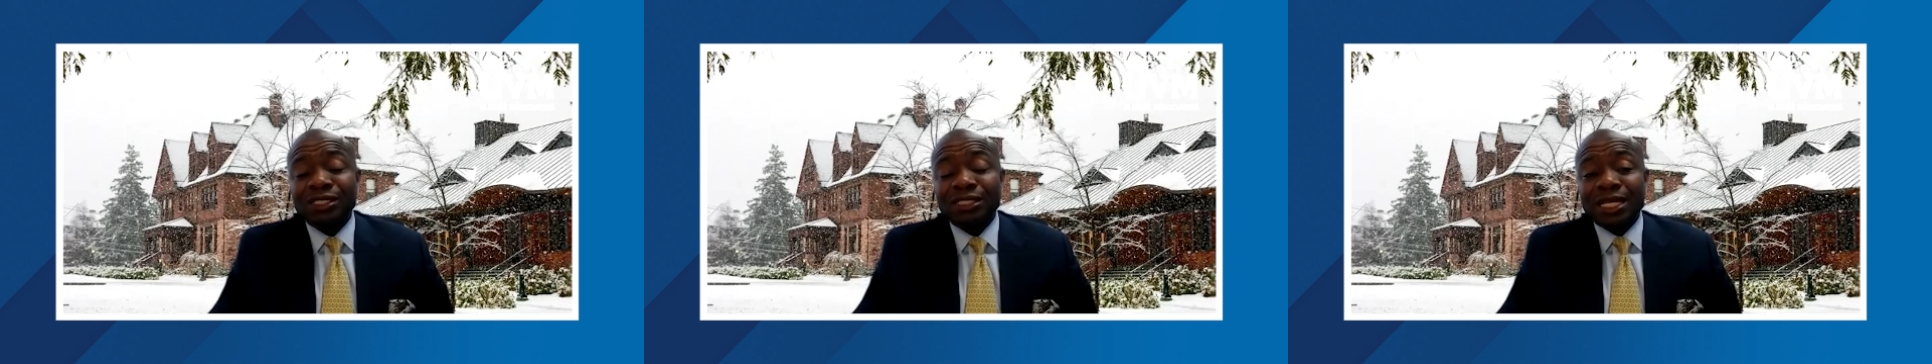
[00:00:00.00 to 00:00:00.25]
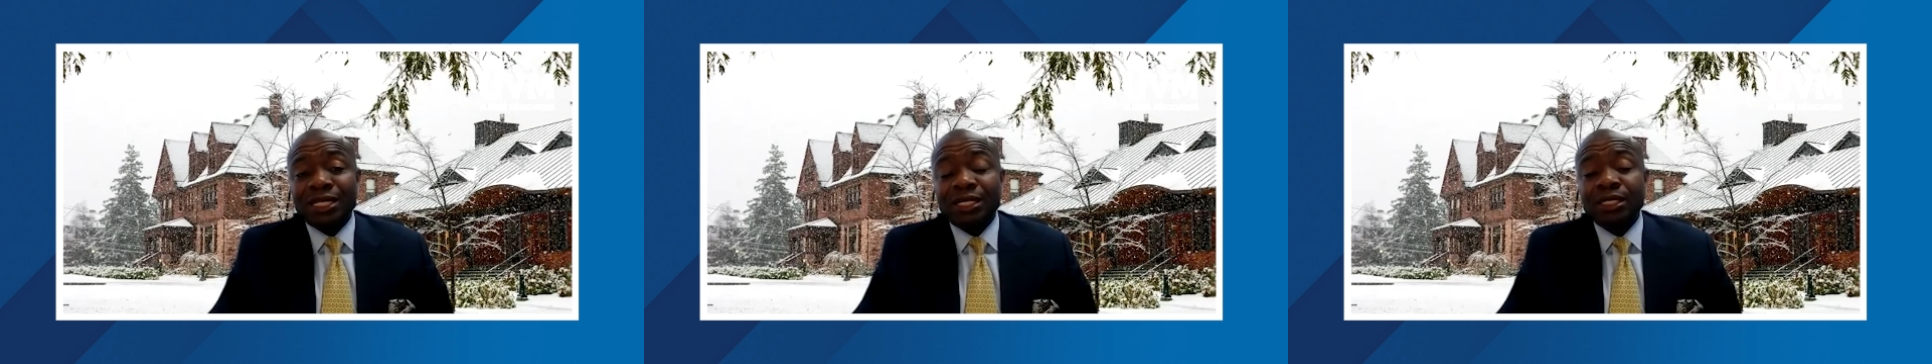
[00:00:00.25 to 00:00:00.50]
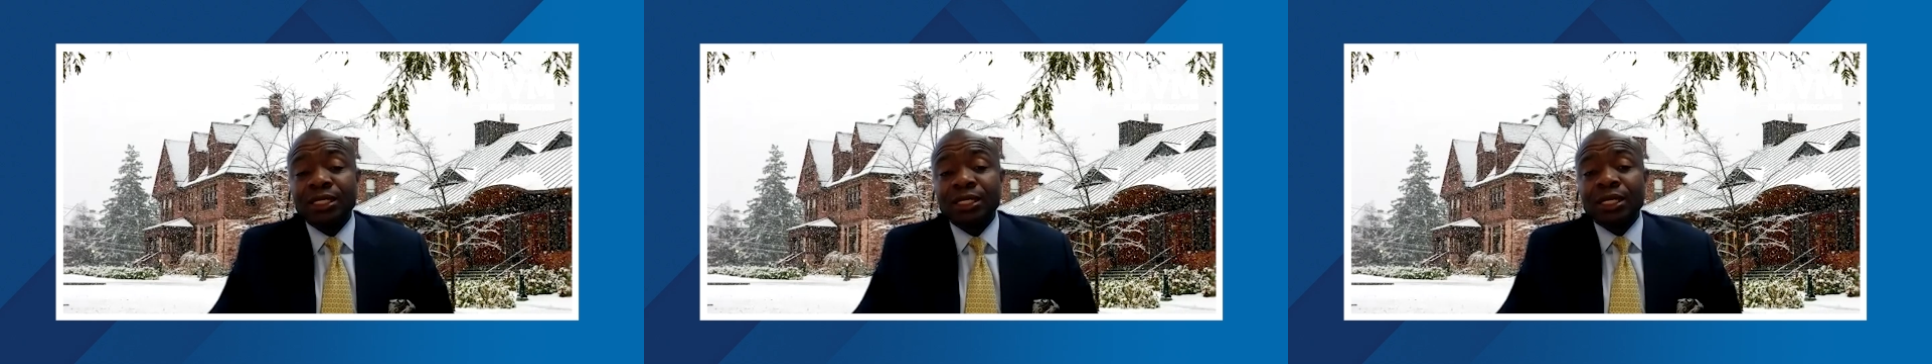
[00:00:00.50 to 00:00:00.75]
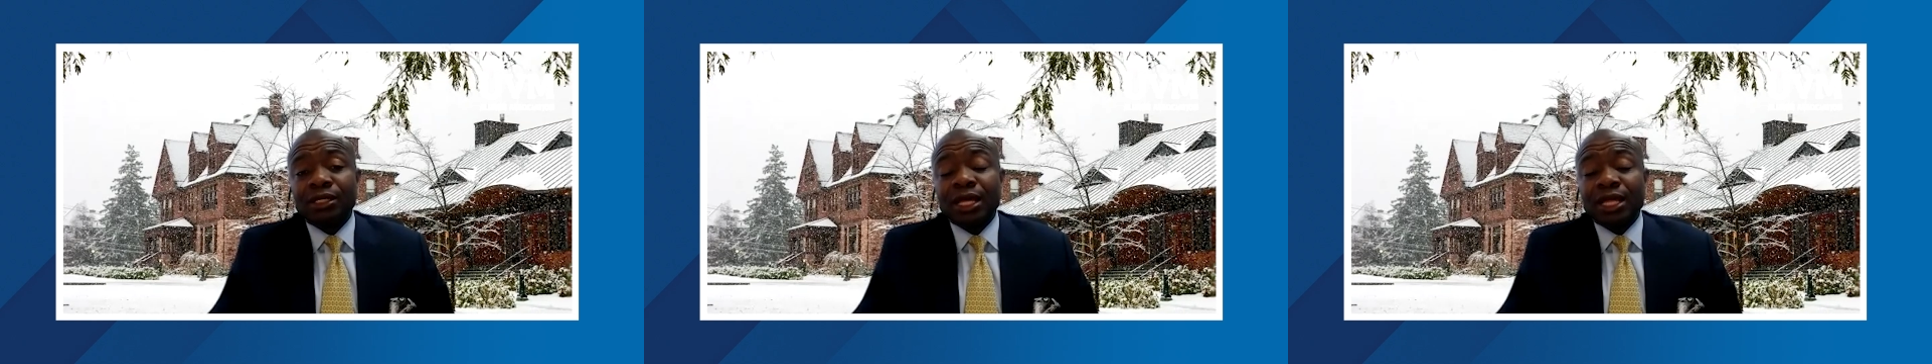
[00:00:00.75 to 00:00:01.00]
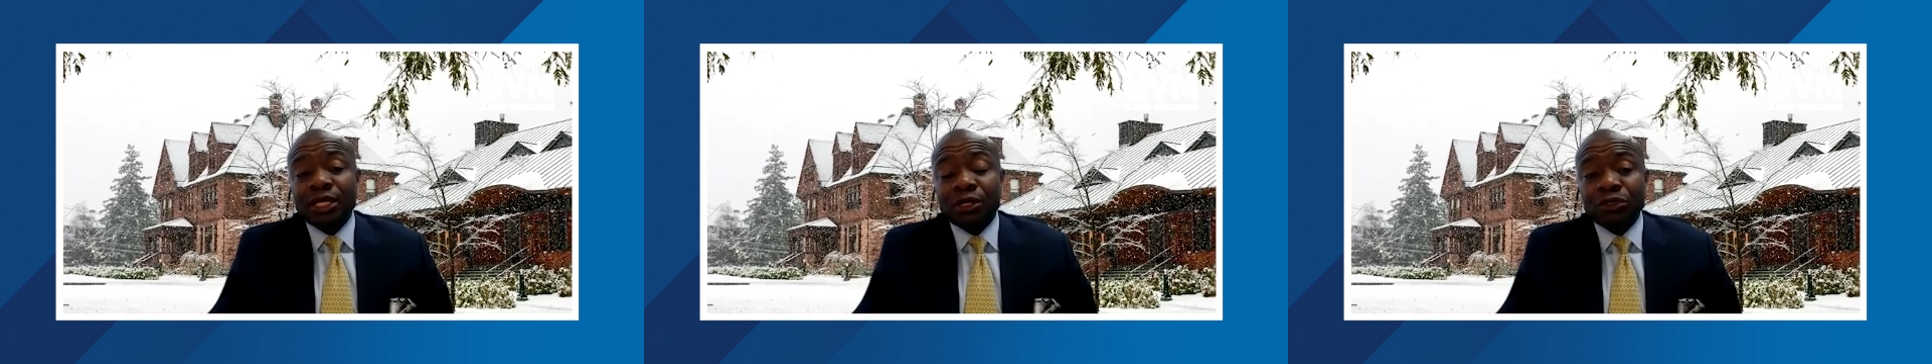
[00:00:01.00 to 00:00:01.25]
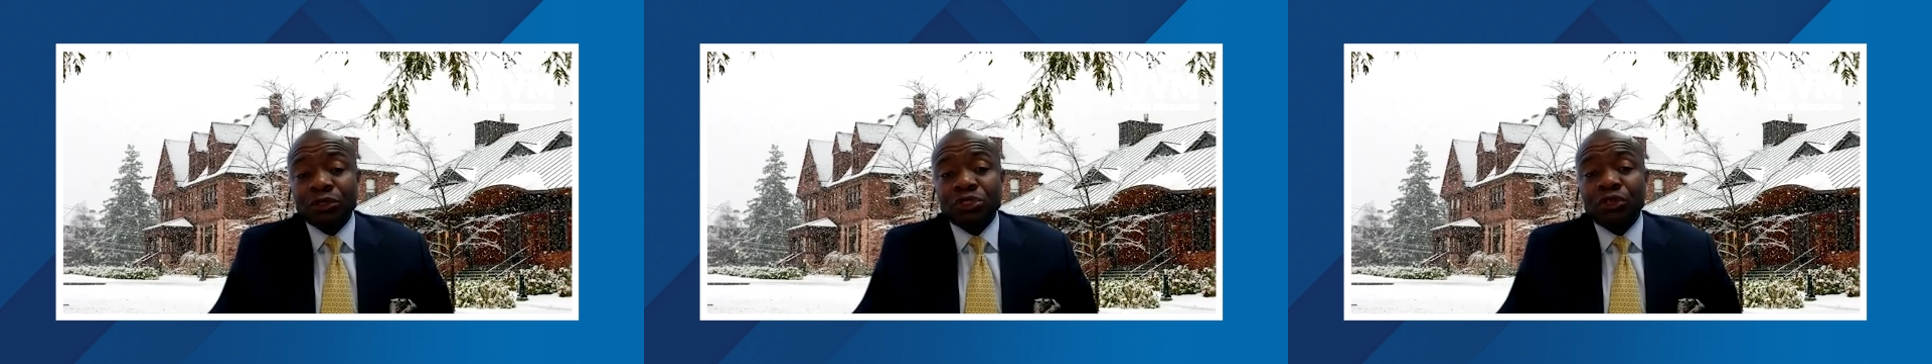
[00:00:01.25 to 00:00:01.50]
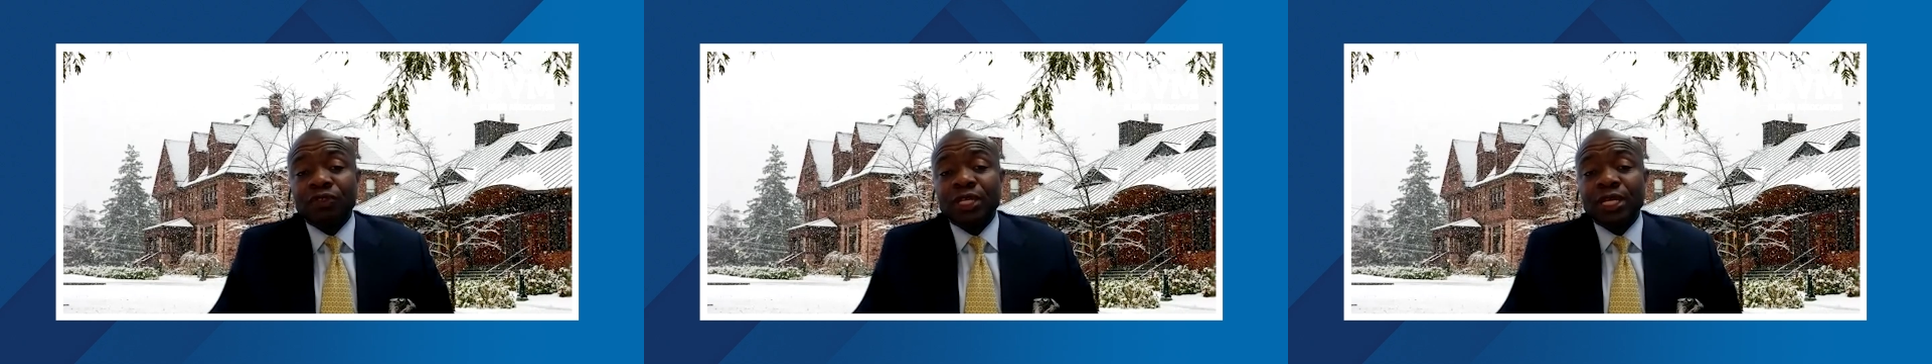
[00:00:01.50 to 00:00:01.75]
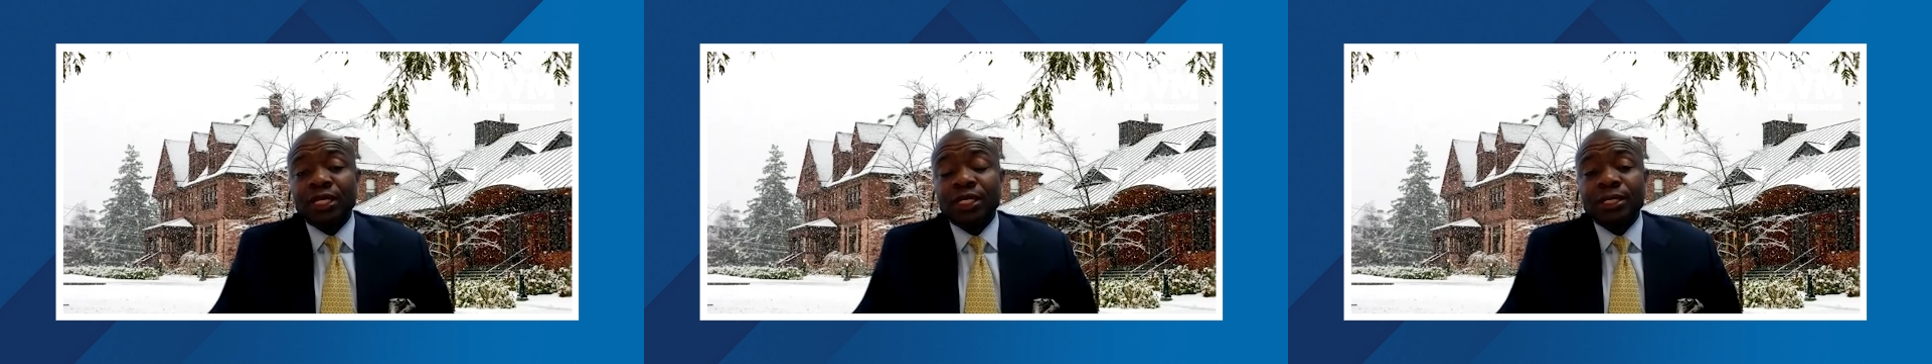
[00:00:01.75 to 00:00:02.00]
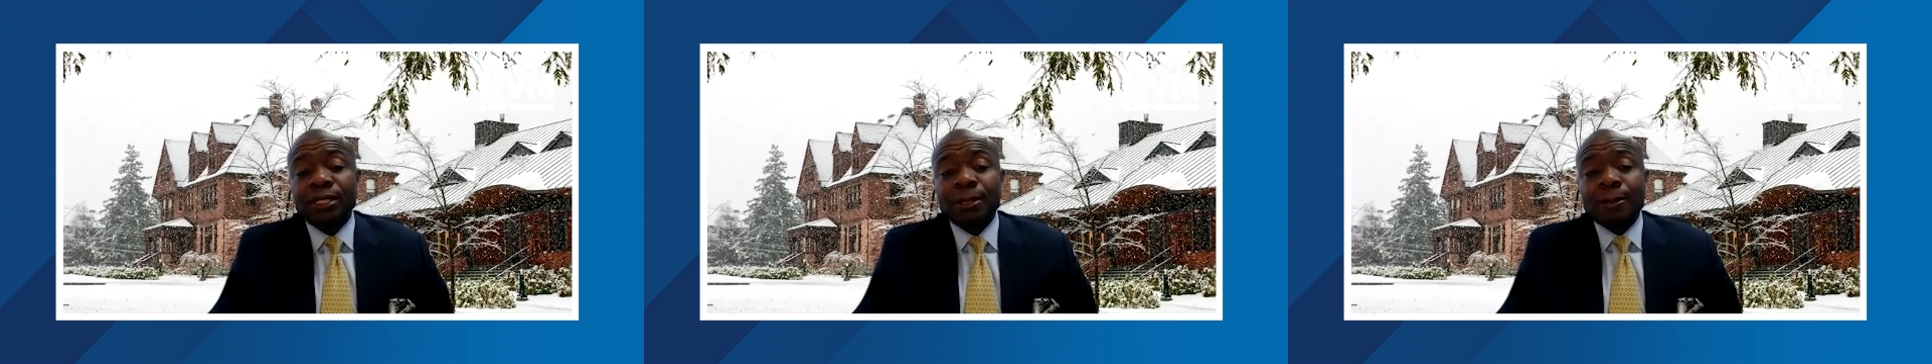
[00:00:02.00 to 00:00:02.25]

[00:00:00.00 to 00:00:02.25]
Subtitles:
data, the ethical use of data,